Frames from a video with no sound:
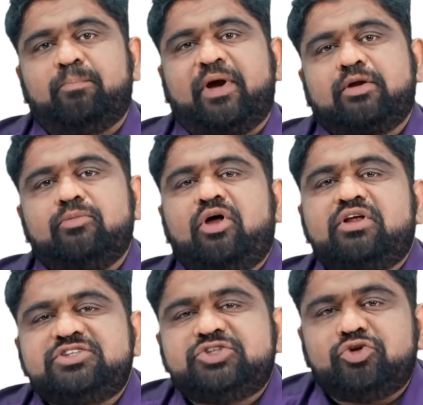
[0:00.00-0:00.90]

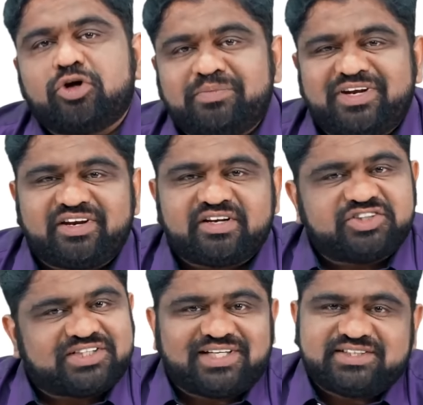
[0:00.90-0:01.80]
Microbiology should not be
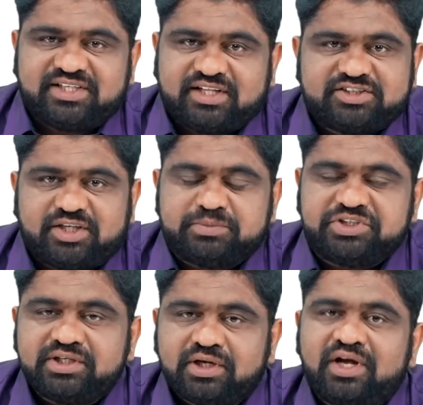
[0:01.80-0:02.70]
treated just as another
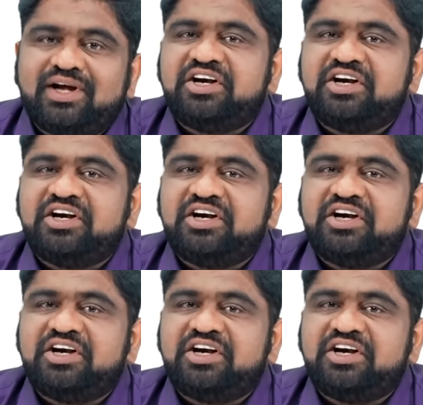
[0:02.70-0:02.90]
subject.